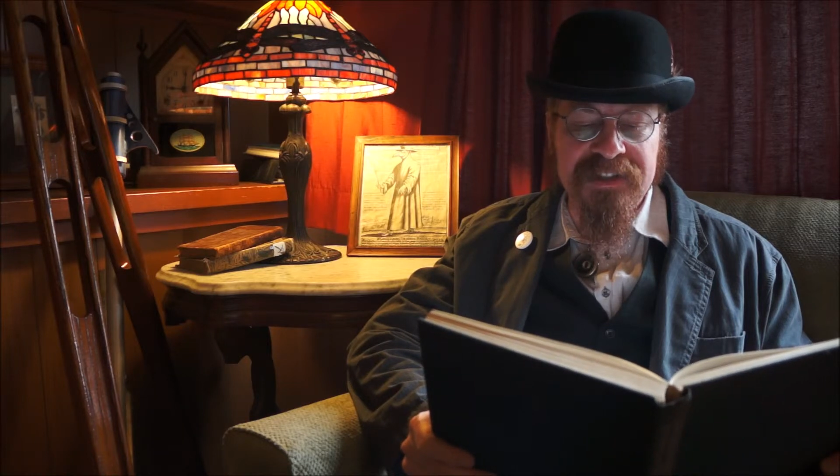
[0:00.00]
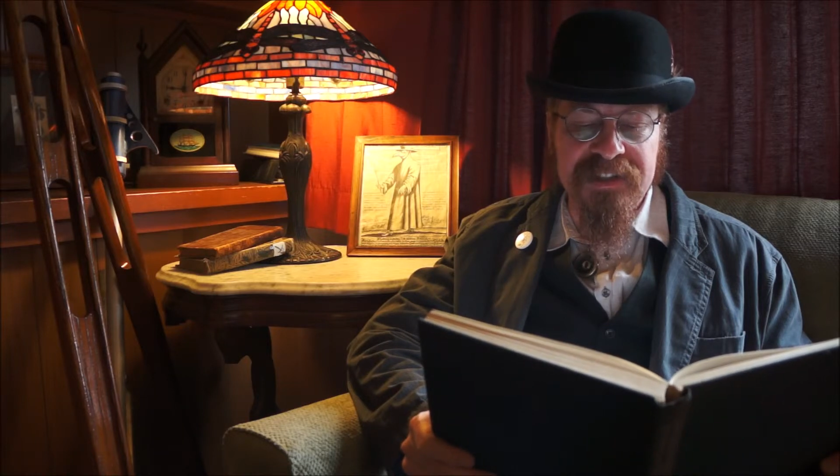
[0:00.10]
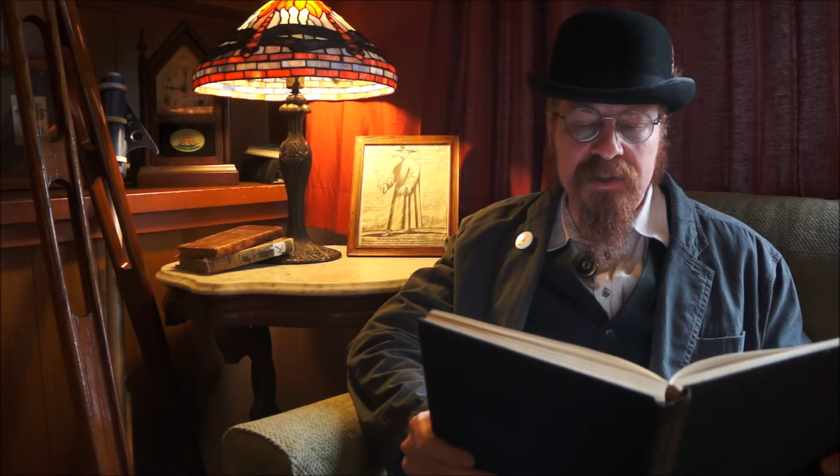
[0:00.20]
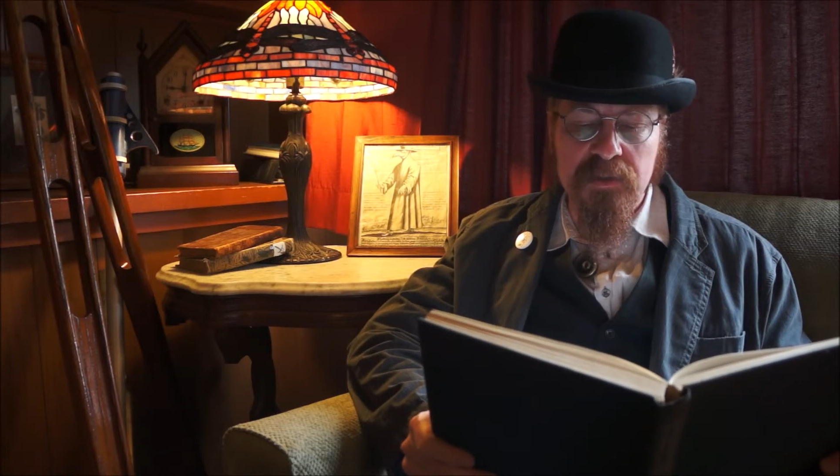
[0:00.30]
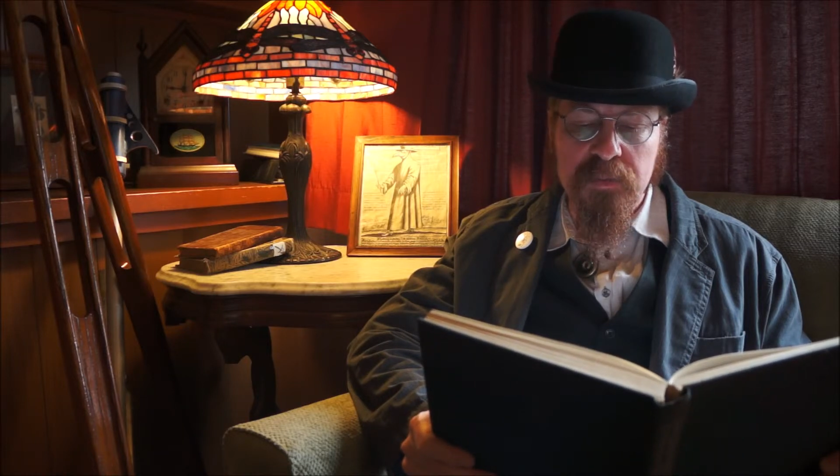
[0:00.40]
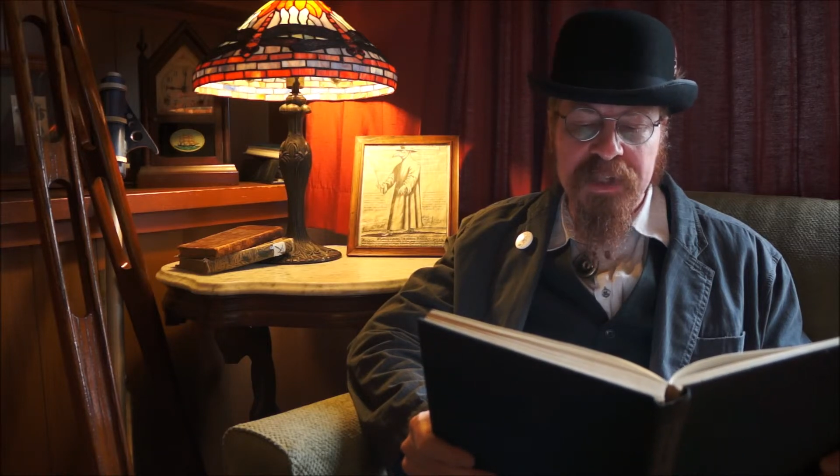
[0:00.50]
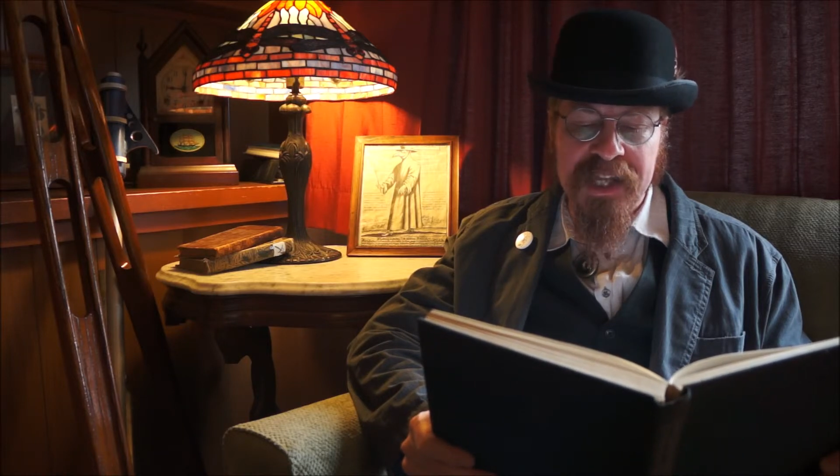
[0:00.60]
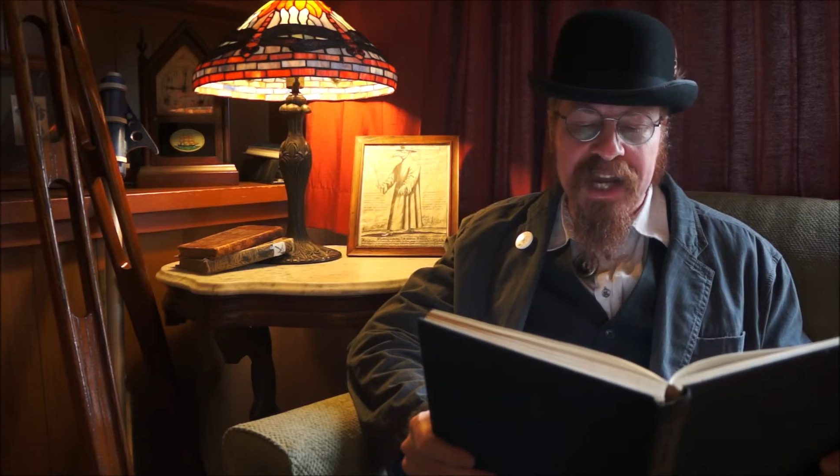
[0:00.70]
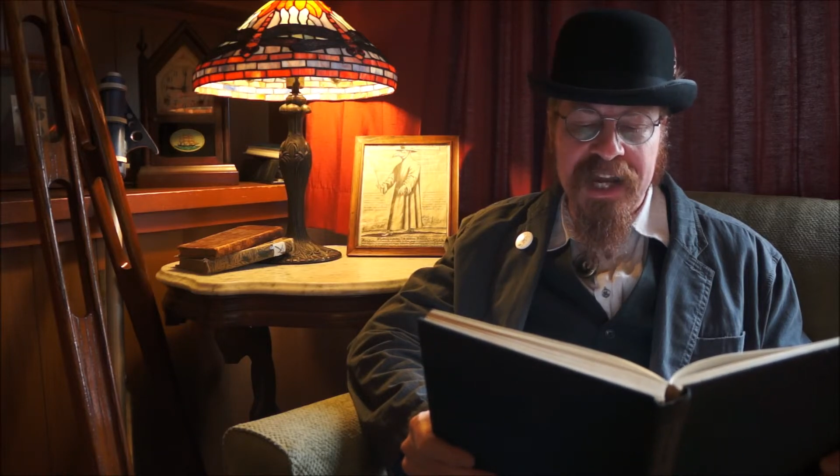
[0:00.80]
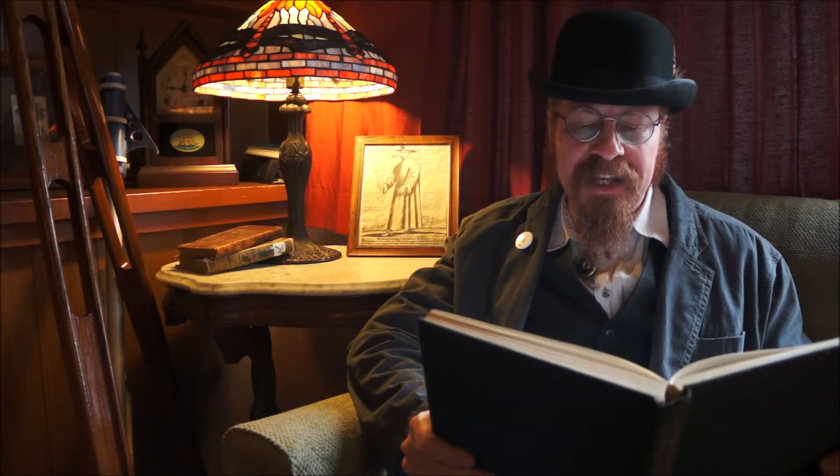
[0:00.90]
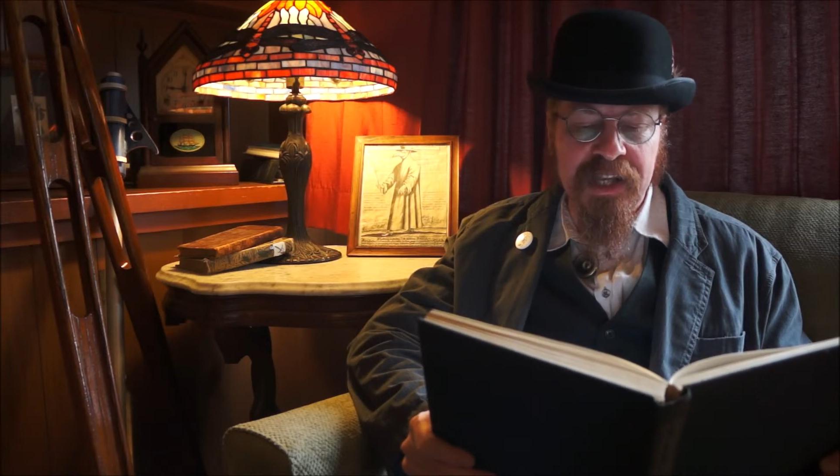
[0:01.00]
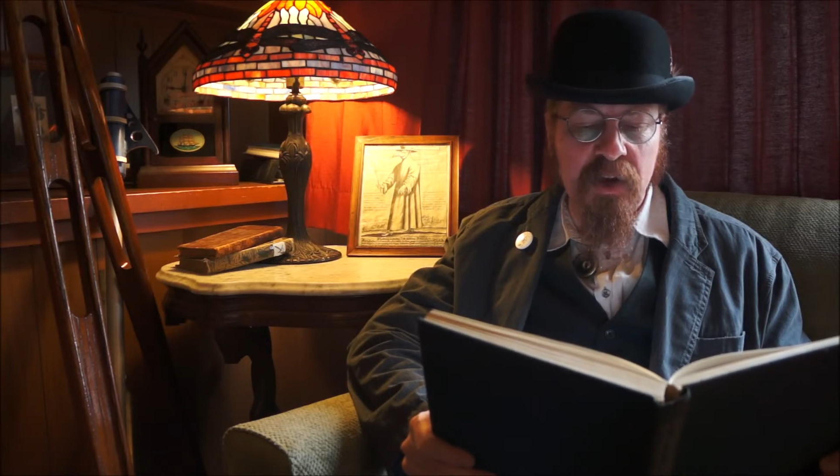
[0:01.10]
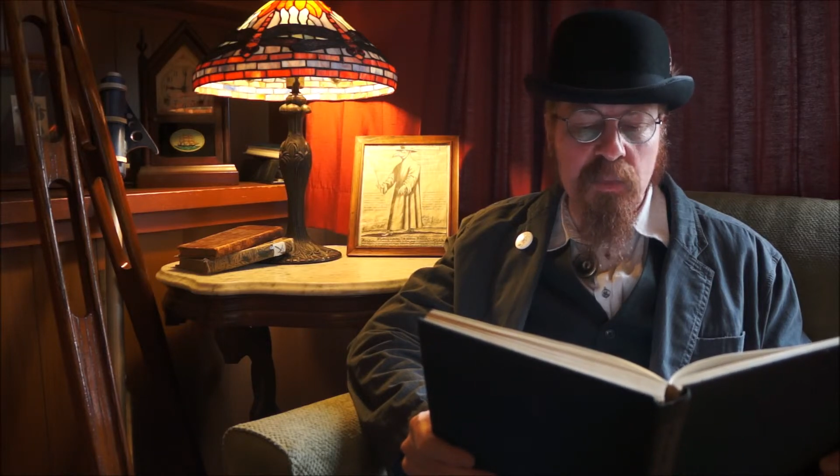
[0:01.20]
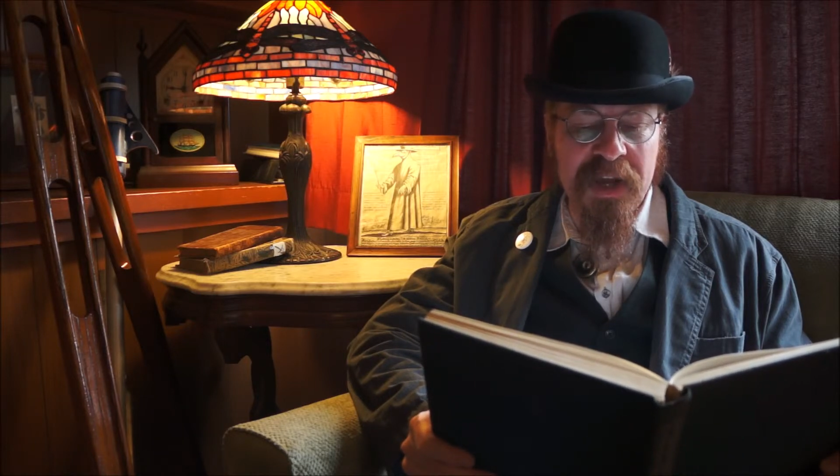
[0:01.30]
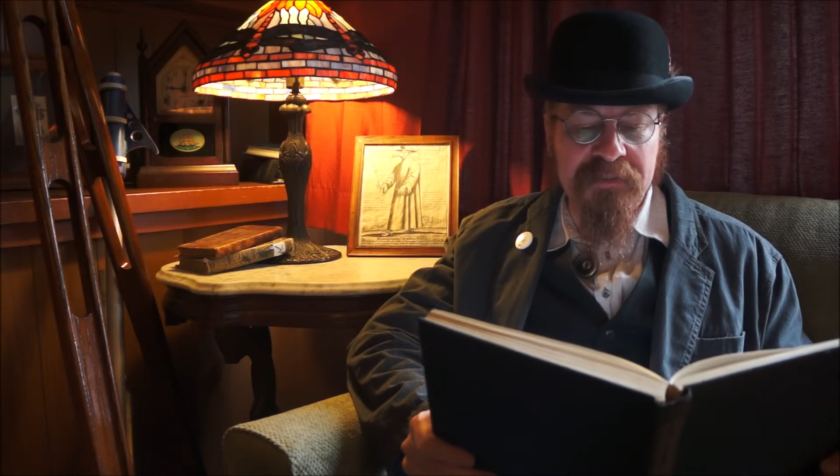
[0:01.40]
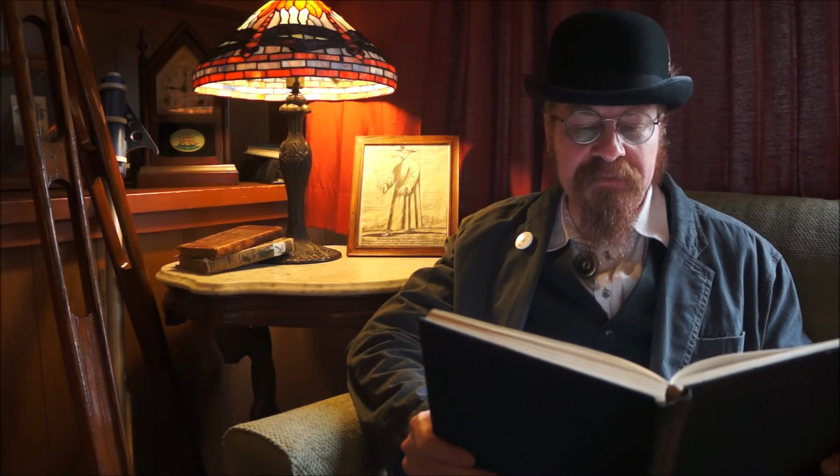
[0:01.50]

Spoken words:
still beguiling all my